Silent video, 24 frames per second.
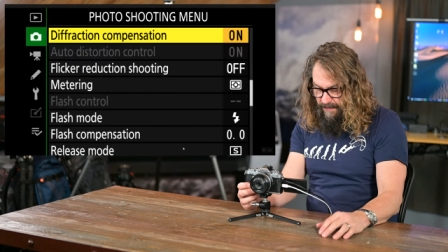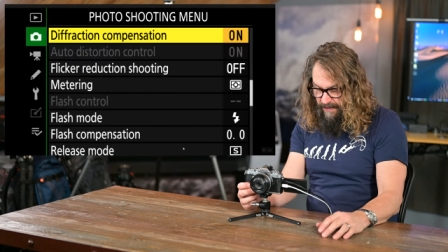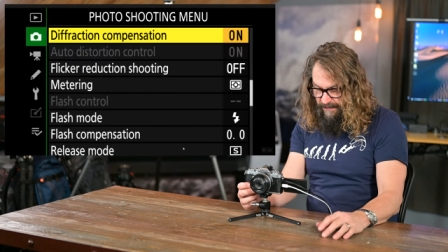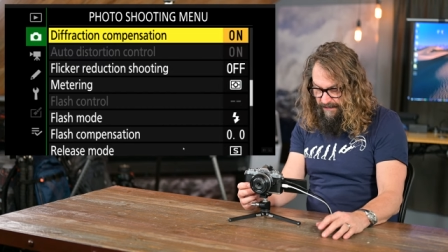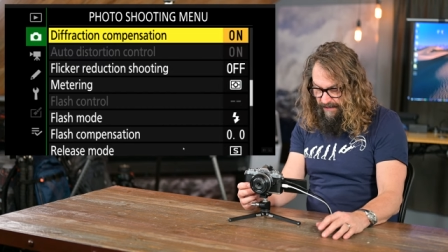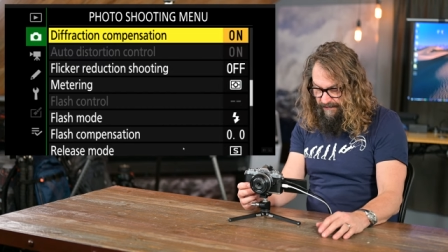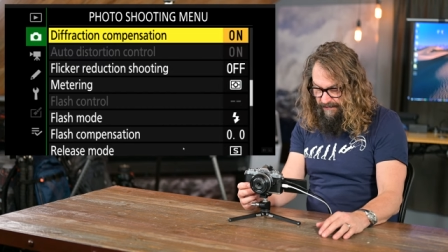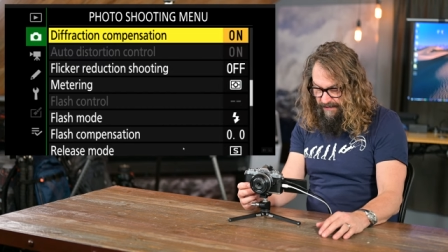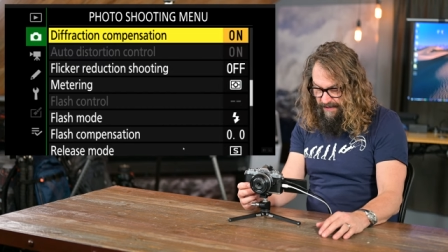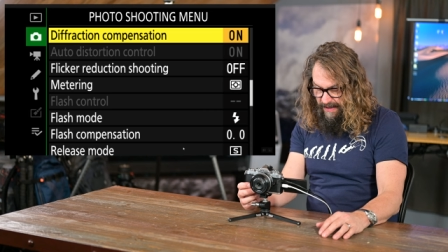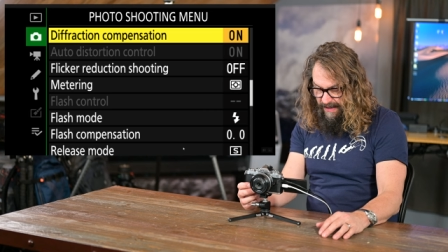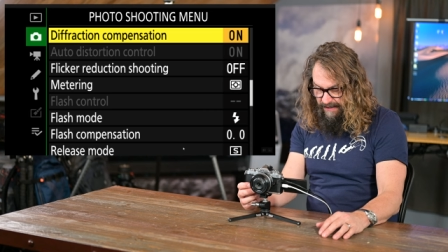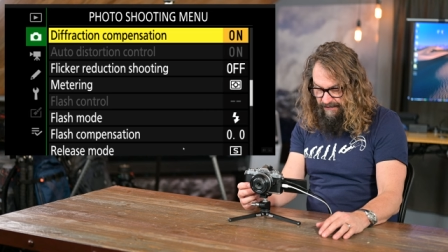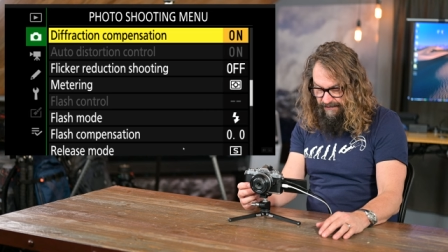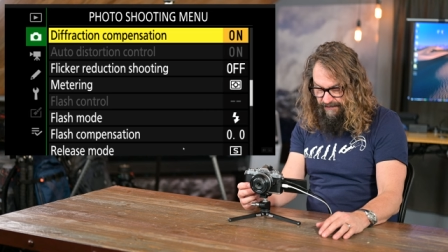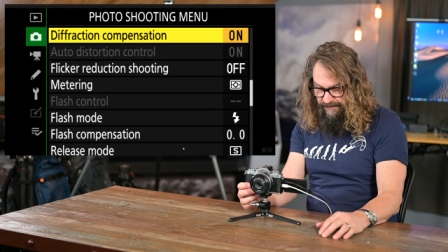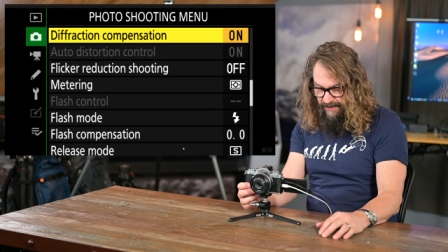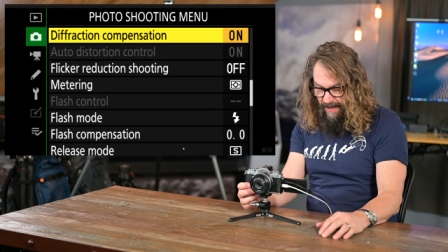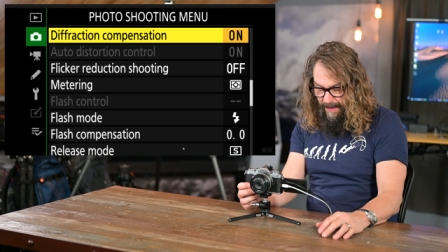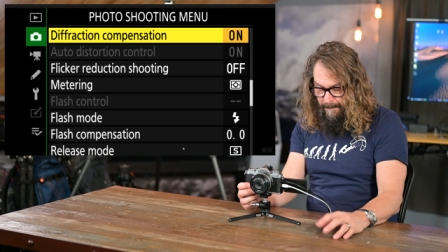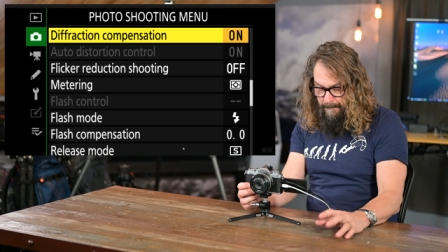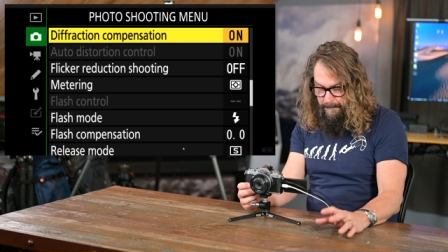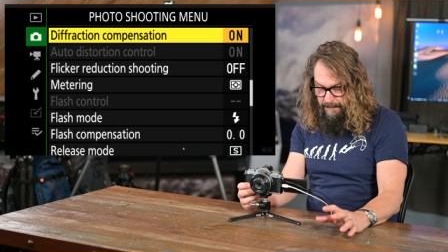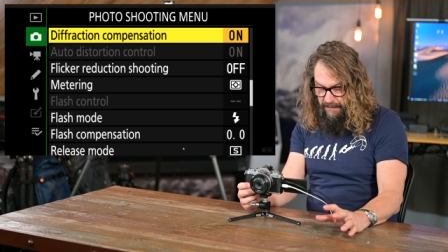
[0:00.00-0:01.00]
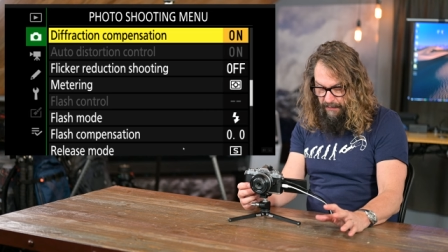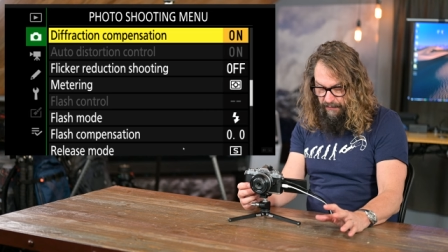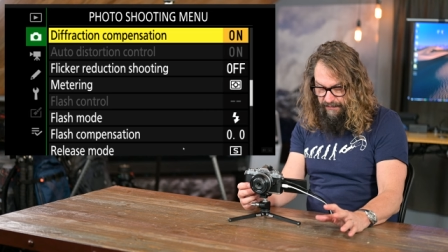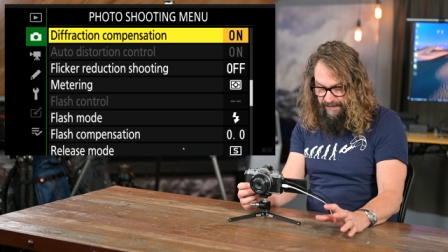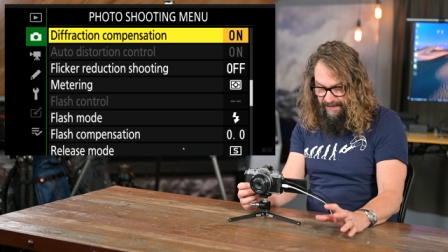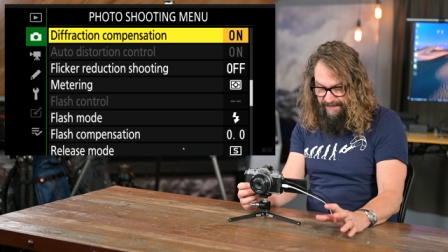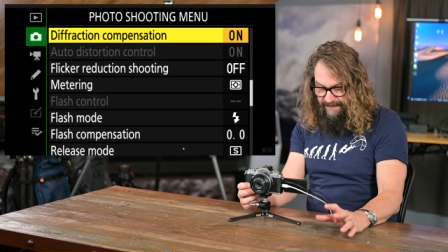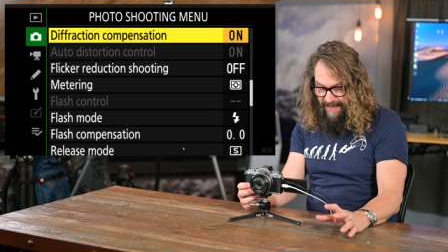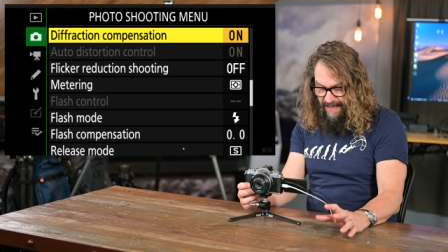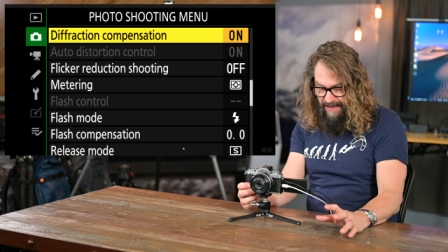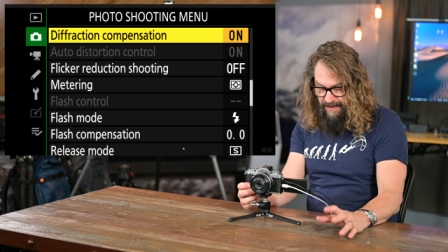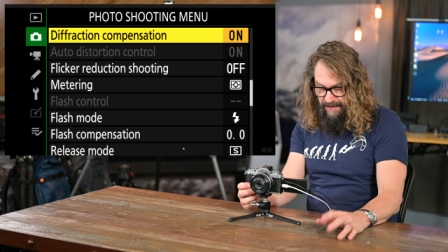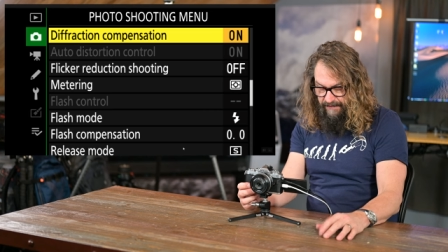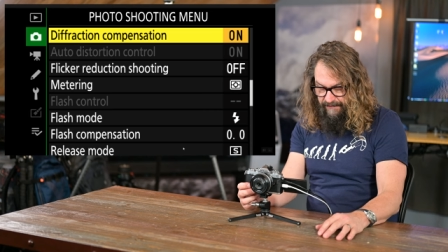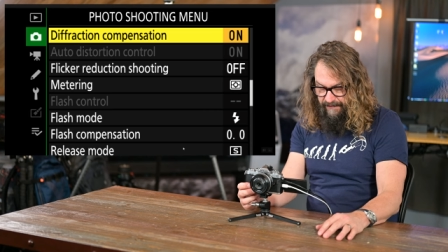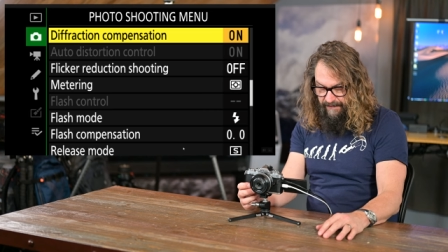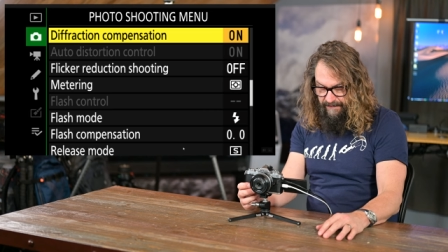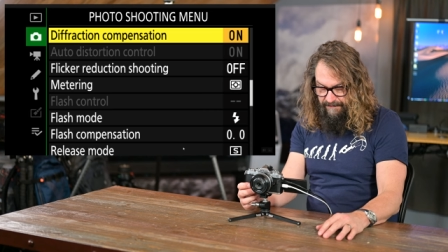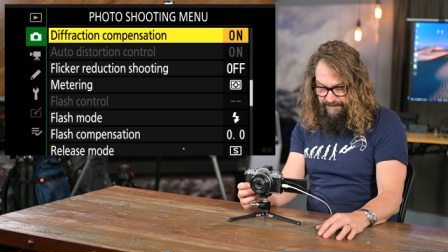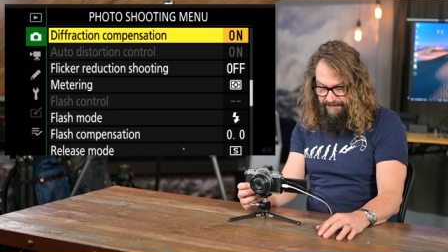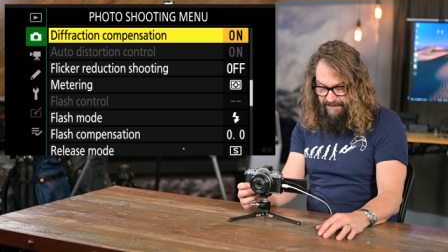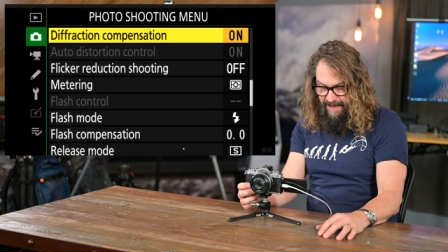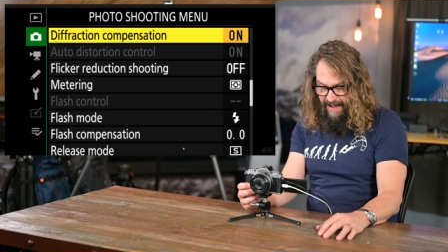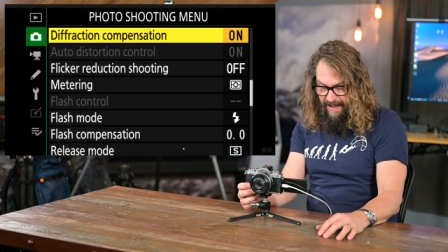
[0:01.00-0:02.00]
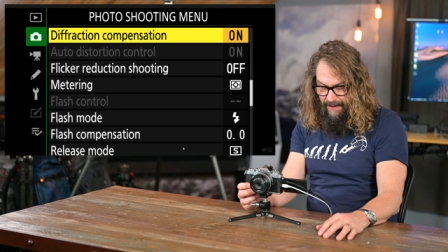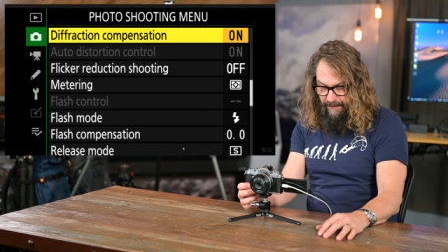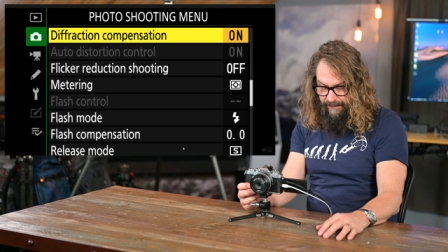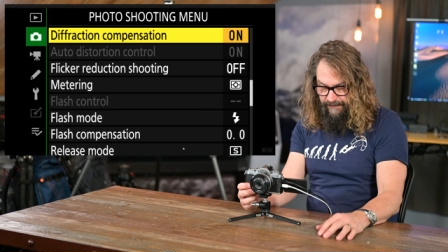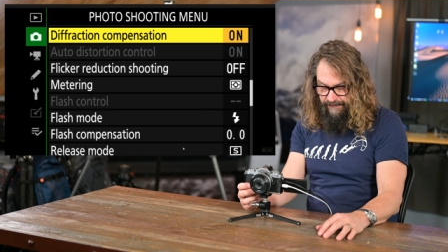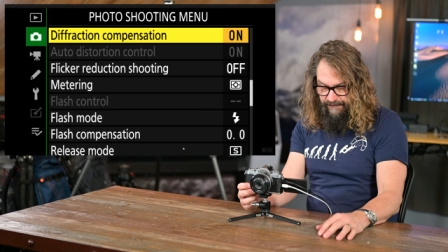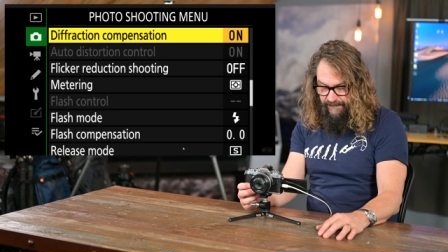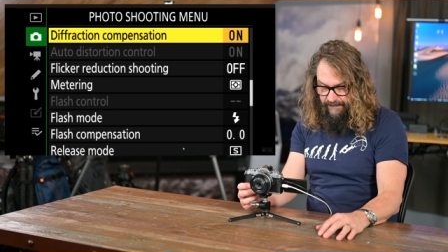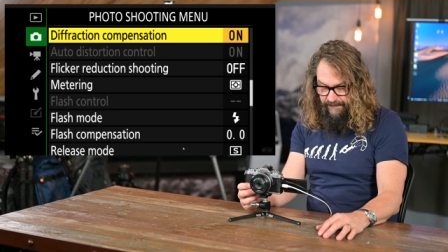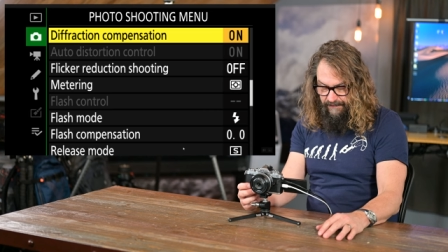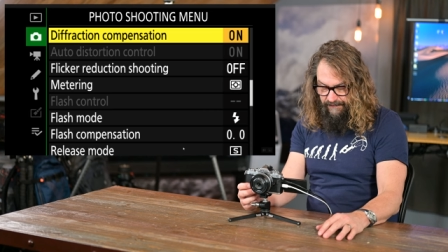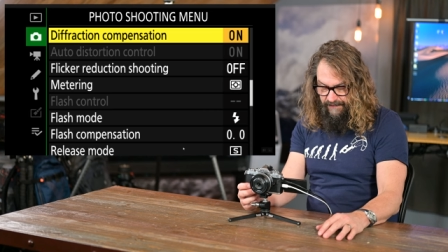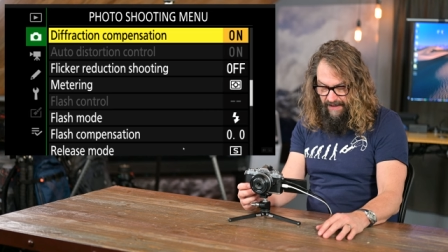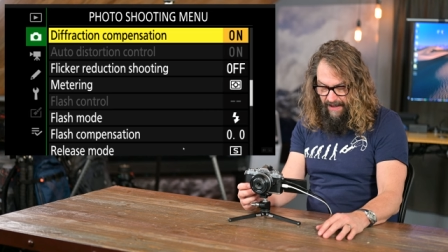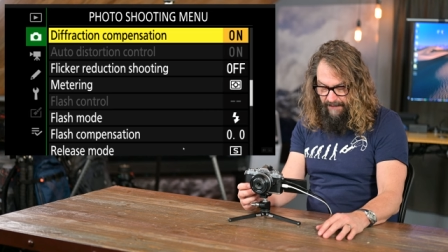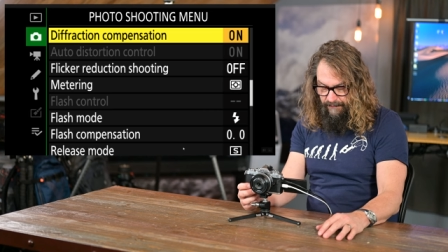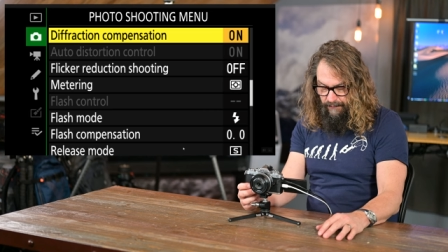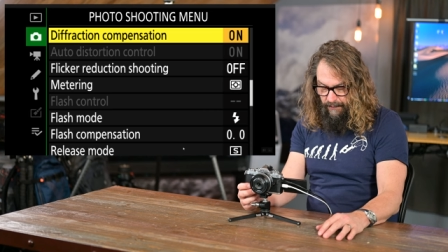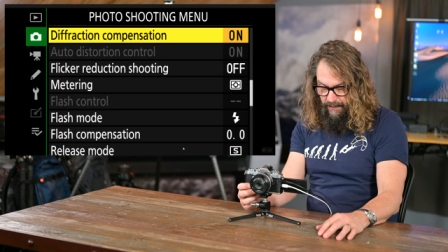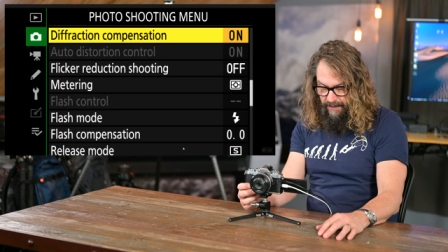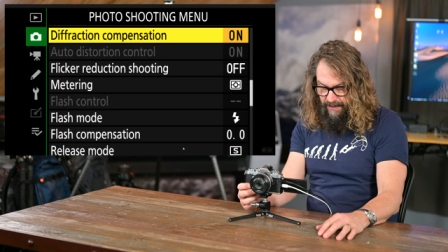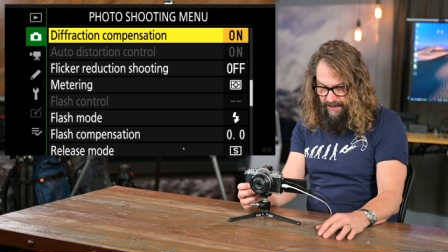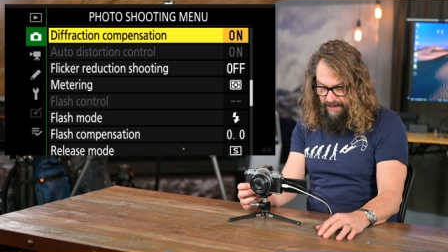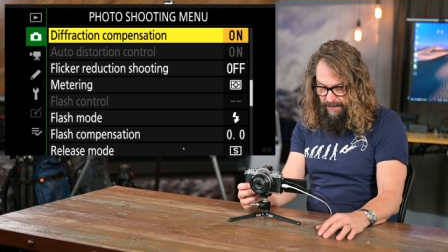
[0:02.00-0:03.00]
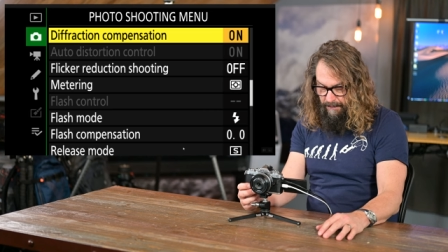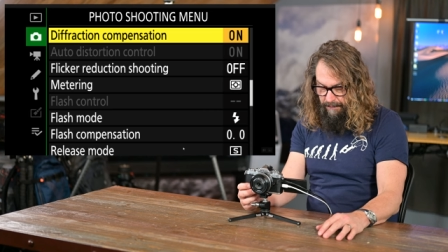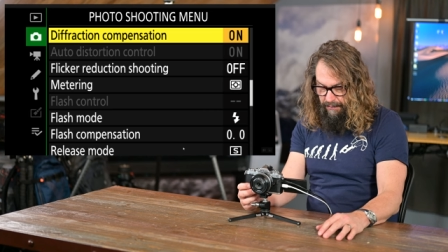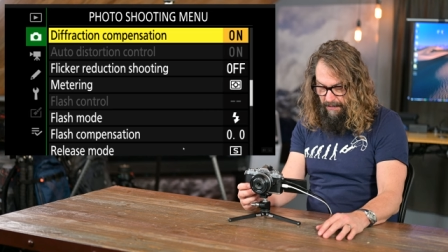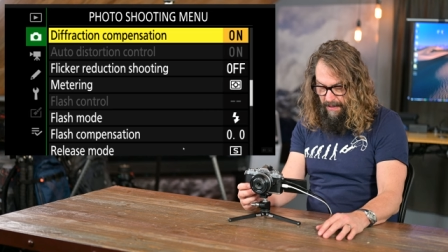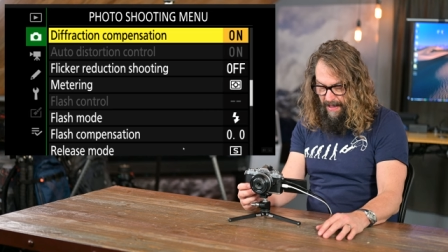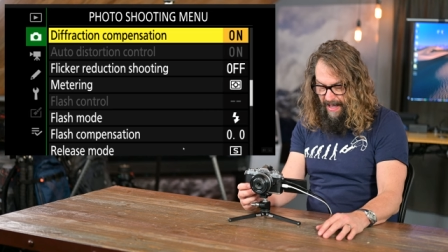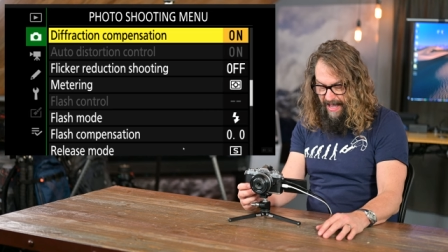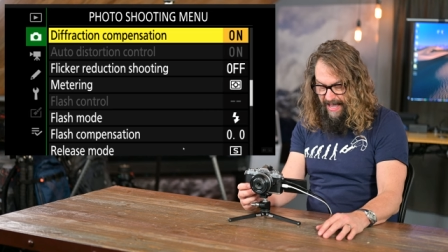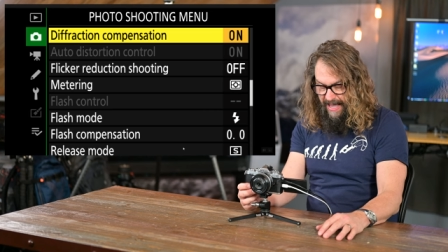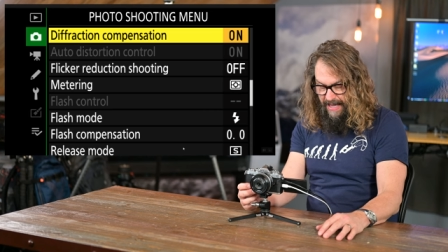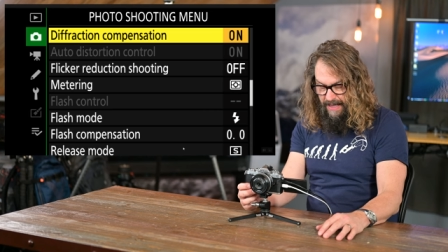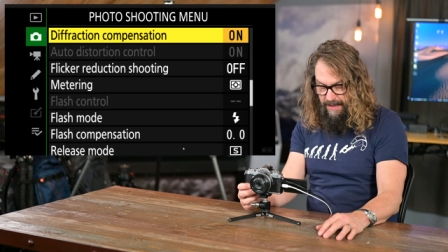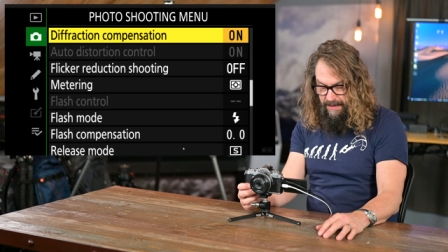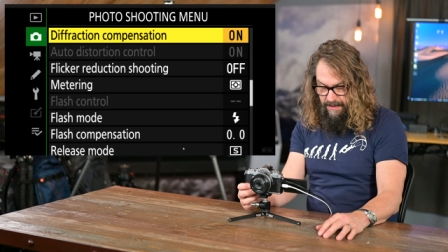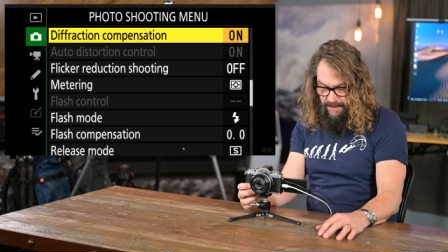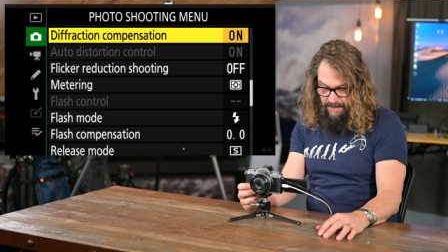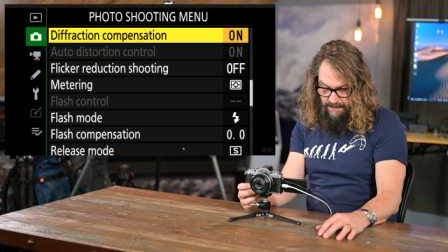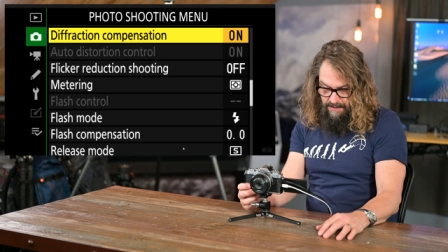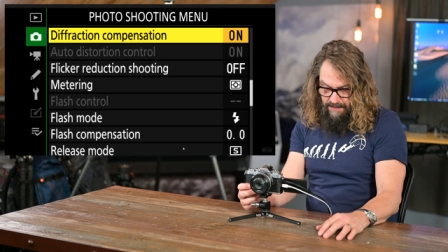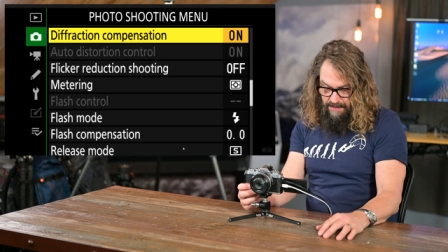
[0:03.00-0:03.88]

It does a nice job building that into the files so the software can apply it.